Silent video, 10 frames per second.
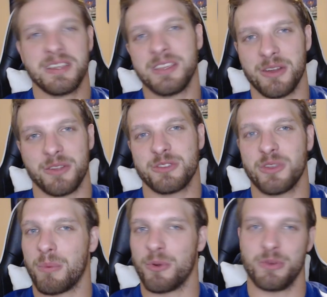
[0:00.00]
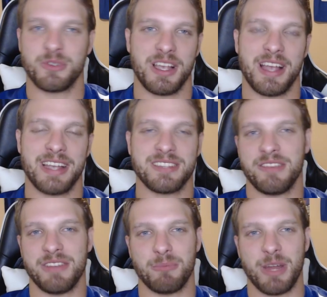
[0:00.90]
They're still producing, I guess,
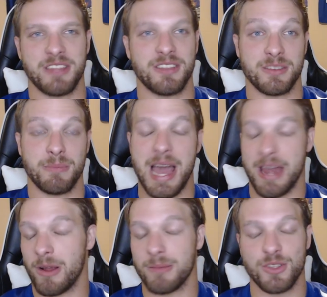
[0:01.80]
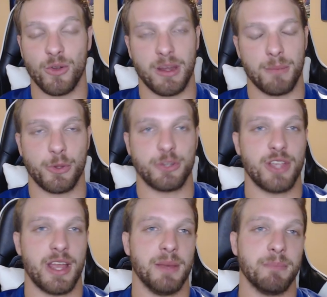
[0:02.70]
even when it doesn't matter. I'm still going to
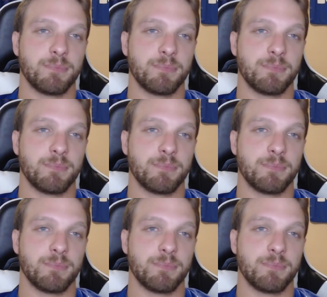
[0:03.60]
appreciate it.